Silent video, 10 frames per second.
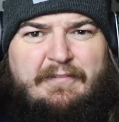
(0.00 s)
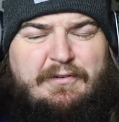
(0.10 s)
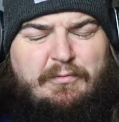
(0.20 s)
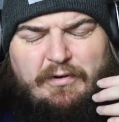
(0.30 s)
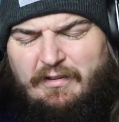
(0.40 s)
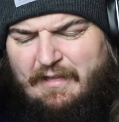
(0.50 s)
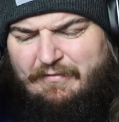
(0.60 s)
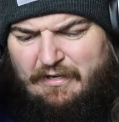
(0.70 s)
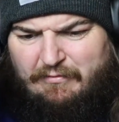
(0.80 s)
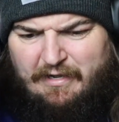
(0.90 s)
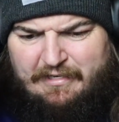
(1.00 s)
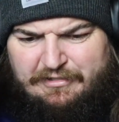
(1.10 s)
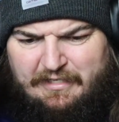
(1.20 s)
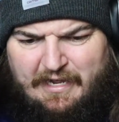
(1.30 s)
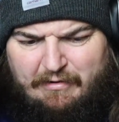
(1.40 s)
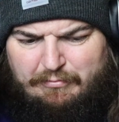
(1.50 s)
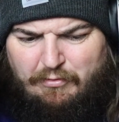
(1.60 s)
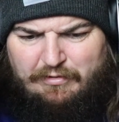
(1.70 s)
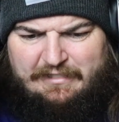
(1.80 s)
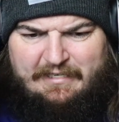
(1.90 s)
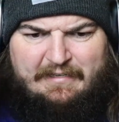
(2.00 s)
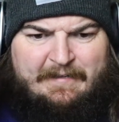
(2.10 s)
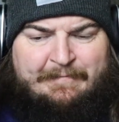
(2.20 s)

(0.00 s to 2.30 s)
if you want to leave a donation to help towards it.